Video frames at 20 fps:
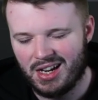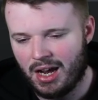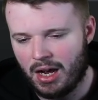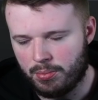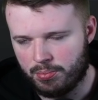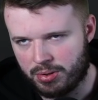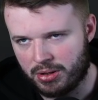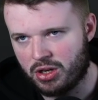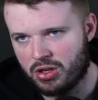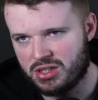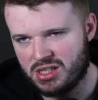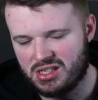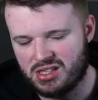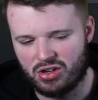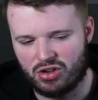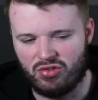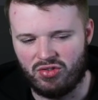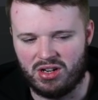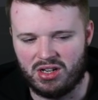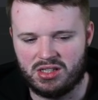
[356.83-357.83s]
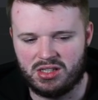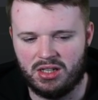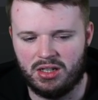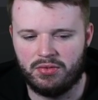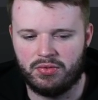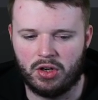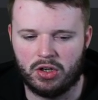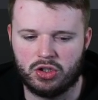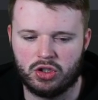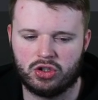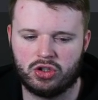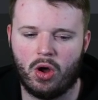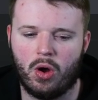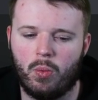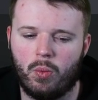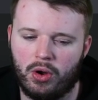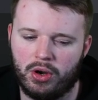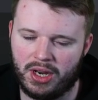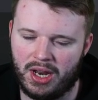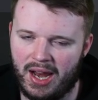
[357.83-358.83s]
because it's aggressive, I just don't
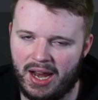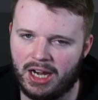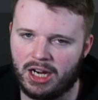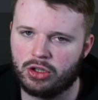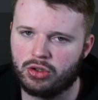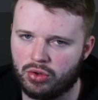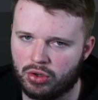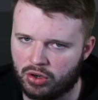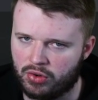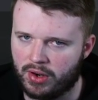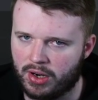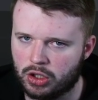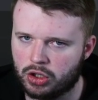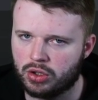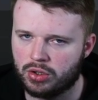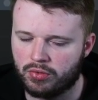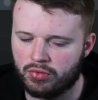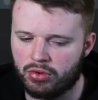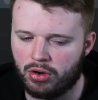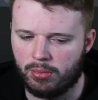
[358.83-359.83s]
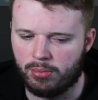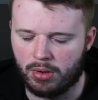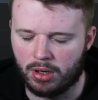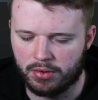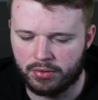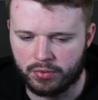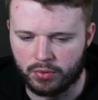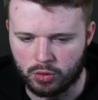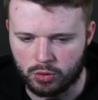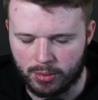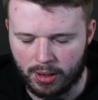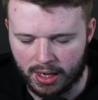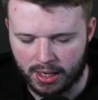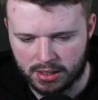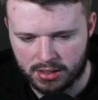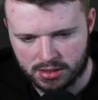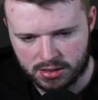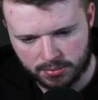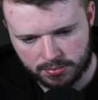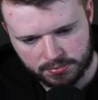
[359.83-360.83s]
want that extra aggression from my
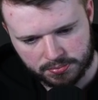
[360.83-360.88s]
fullbacks.